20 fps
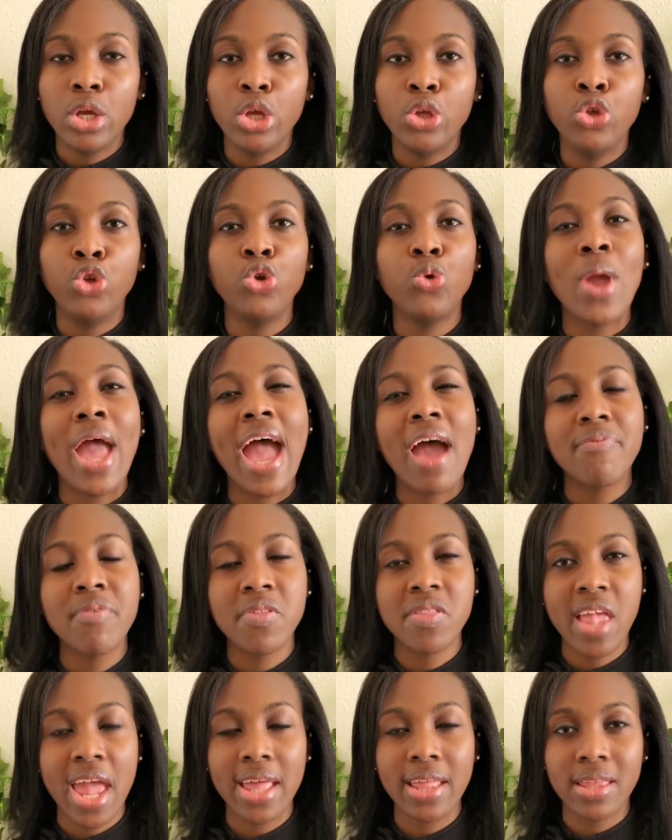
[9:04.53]
you
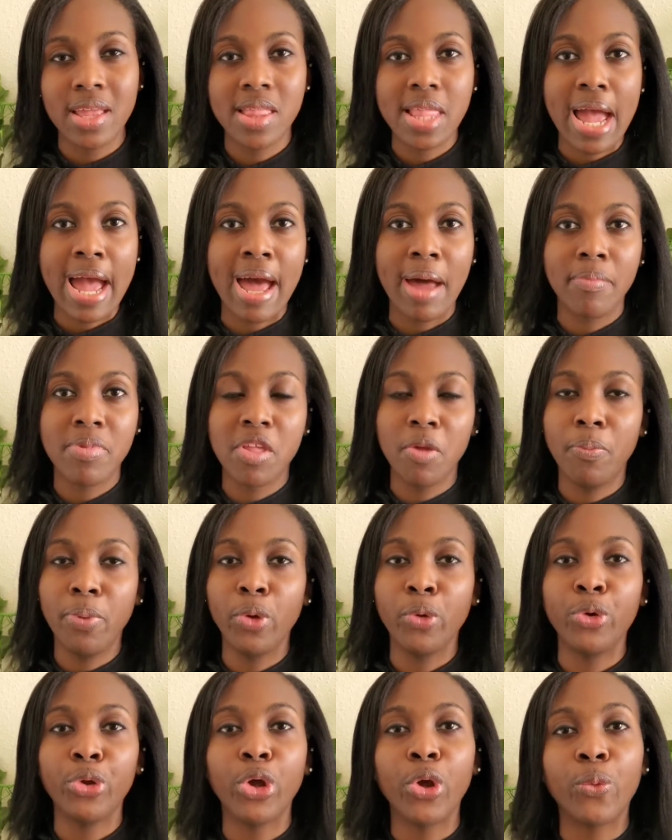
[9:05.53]
haven't taken the time to
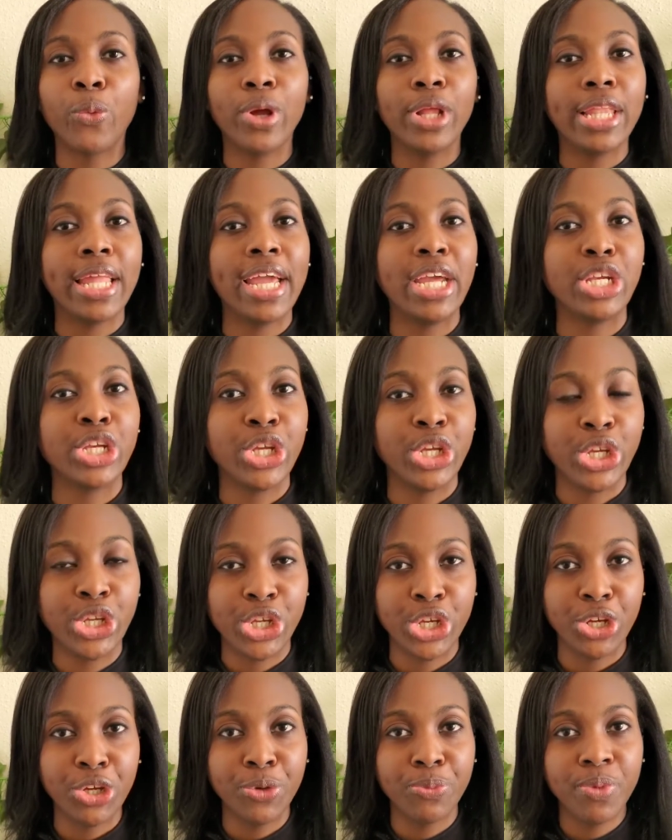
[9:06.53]
build a
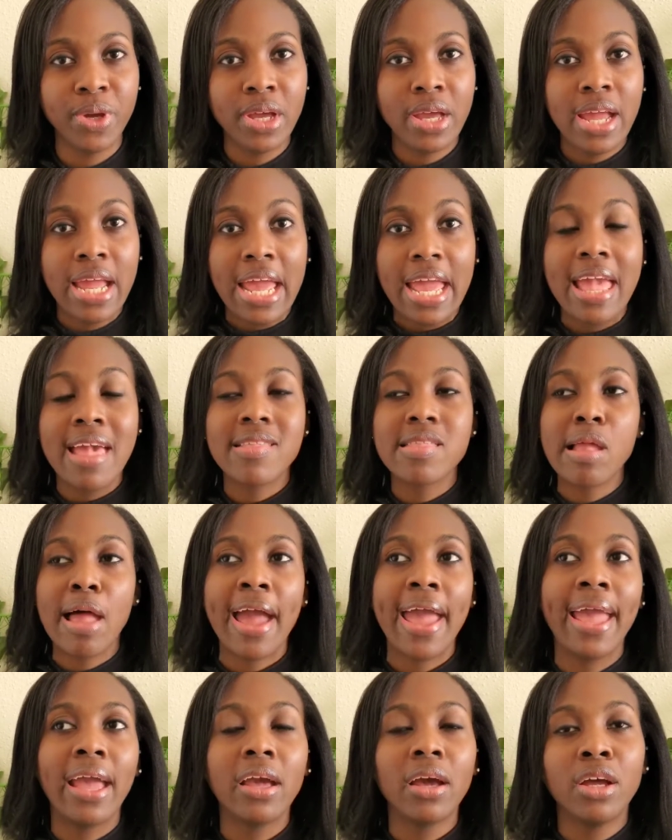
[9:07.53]
relationship. It's
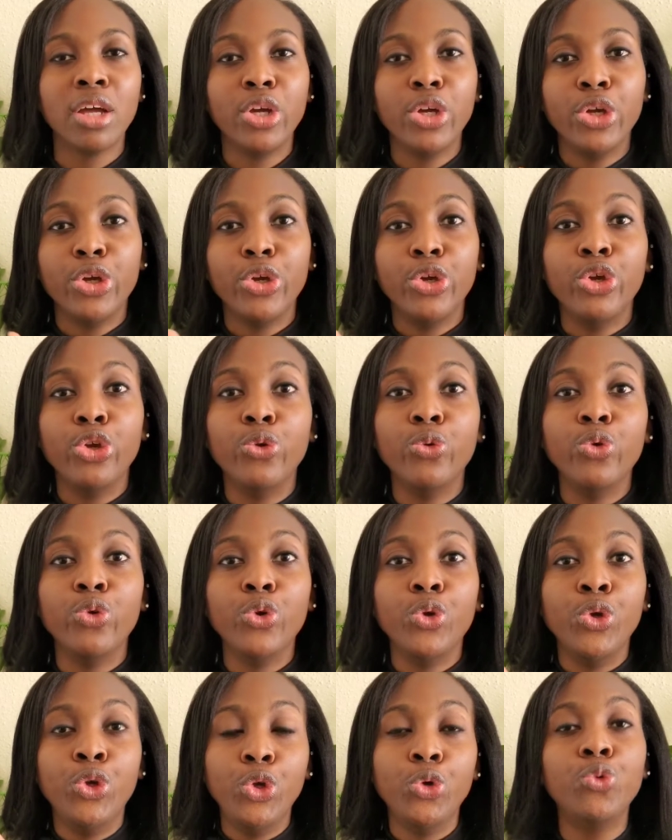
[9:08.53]
like,
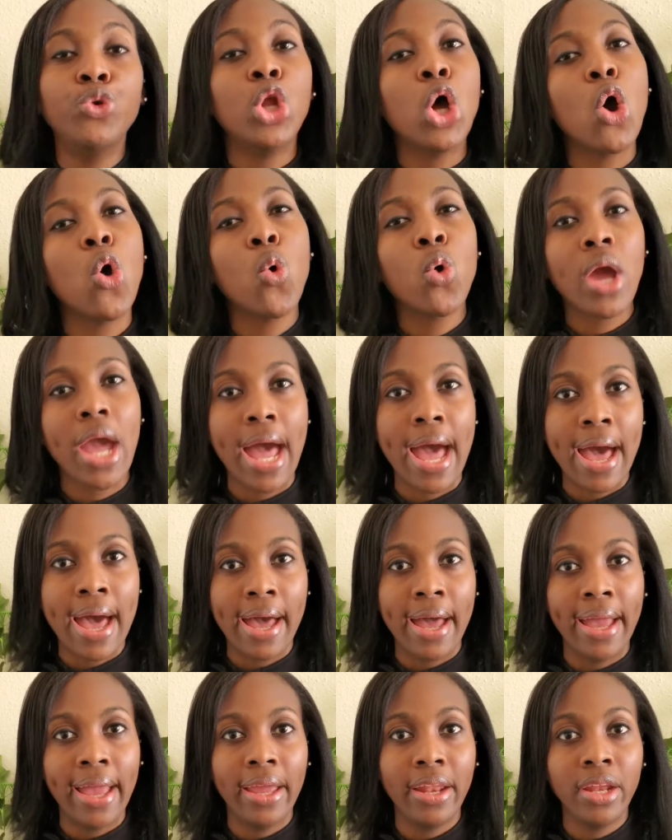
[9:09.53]
you know
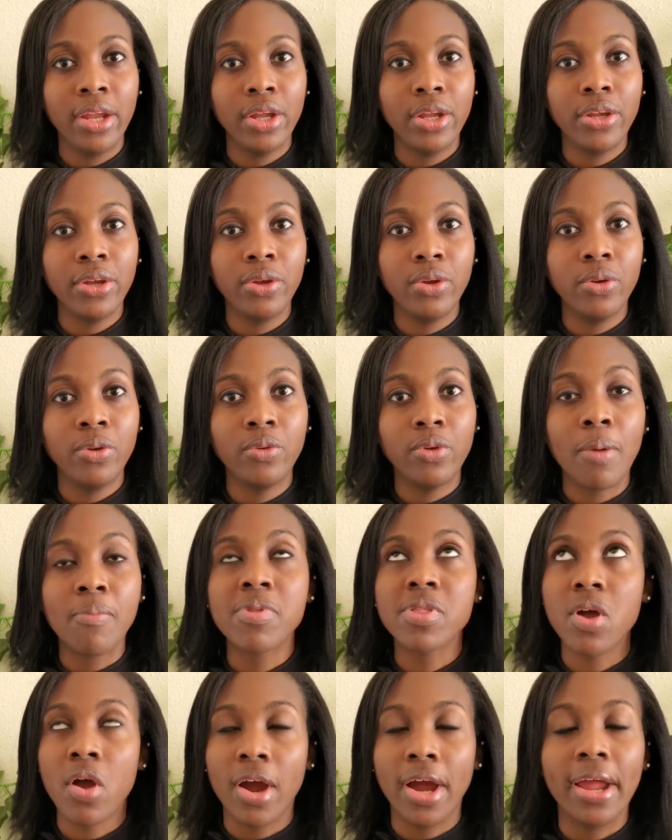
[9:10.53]
God.
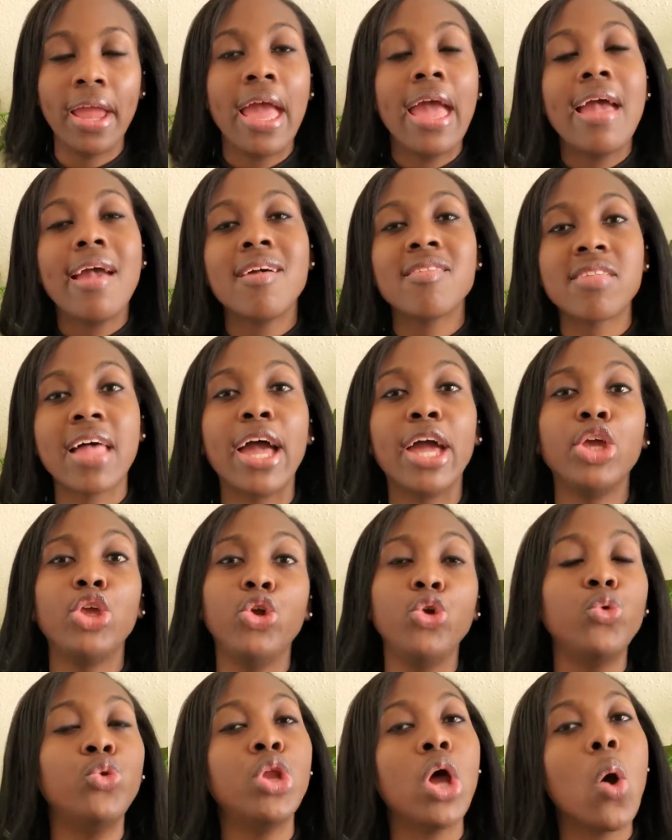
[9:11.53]
It's like
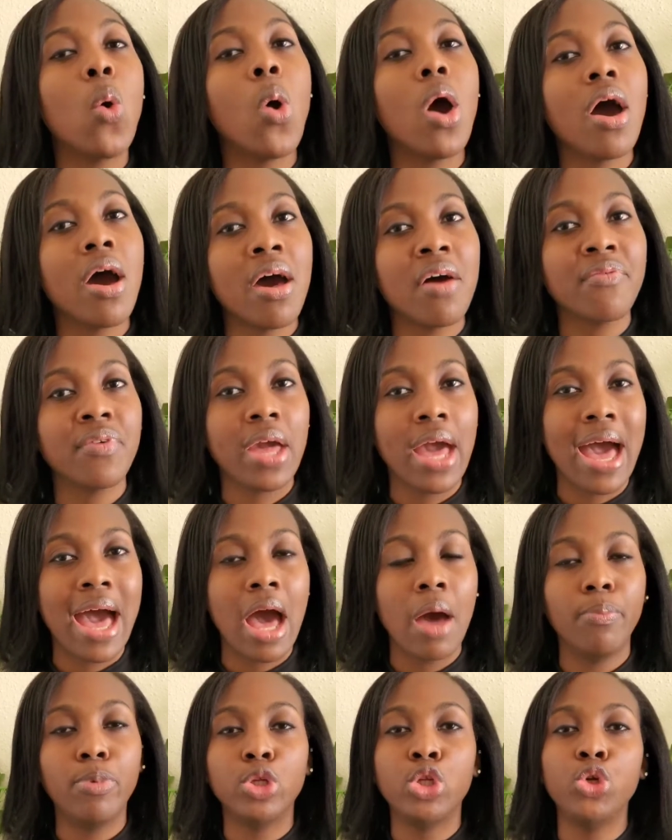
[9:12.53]
you know of
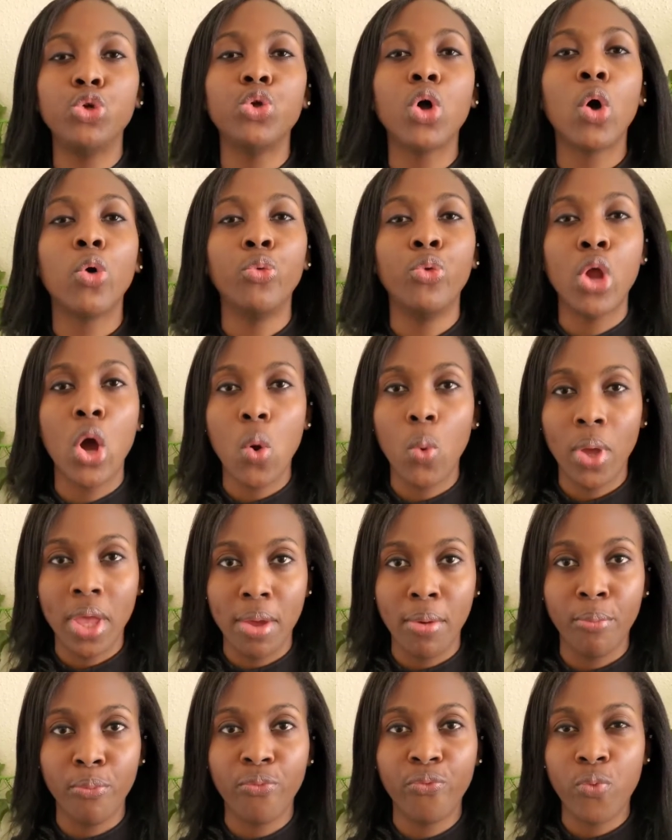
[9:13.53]
God, but you don't know
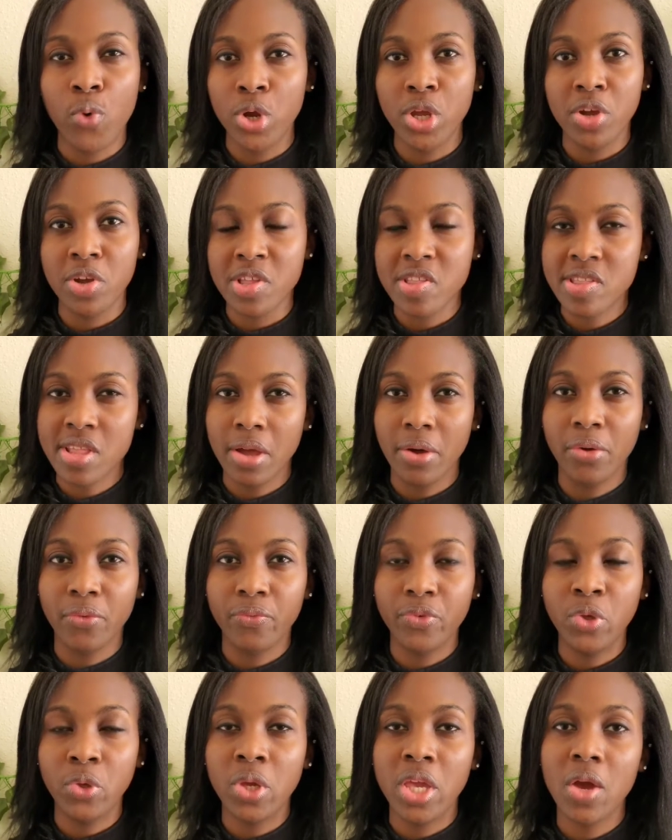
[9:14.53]
him for
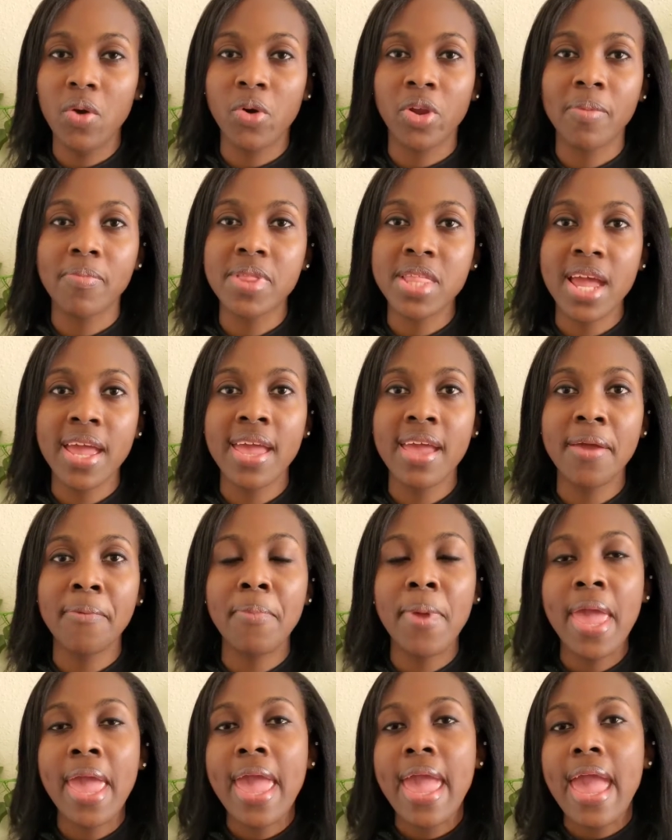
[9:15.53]
yourself. You get what I'm
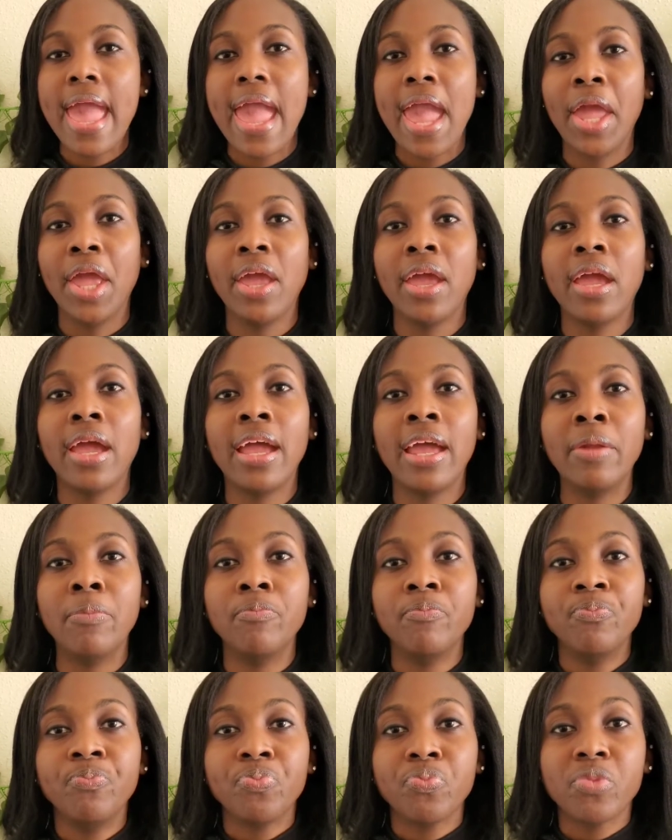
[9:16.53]
saying? And
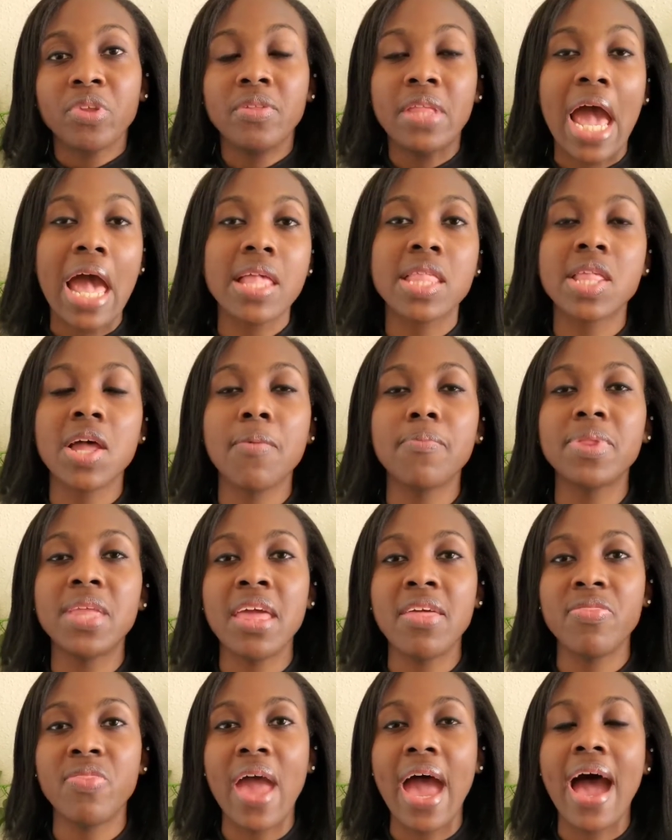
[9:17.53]
that's
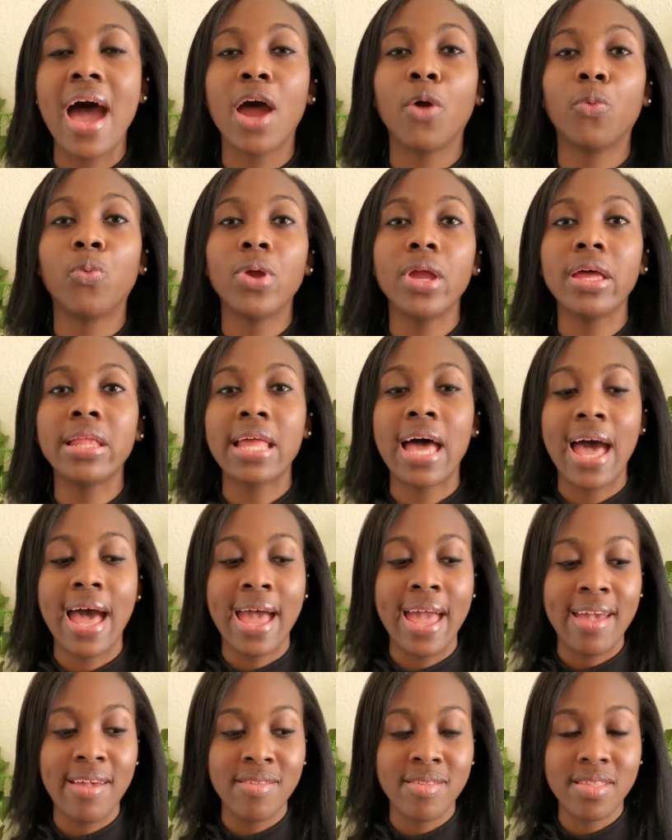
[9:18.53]
something that I
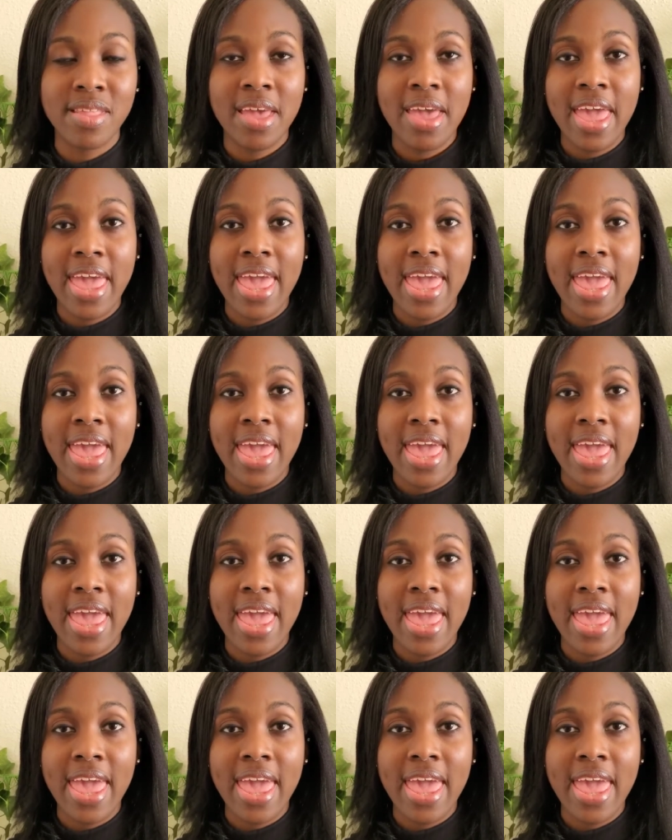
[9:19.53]
realized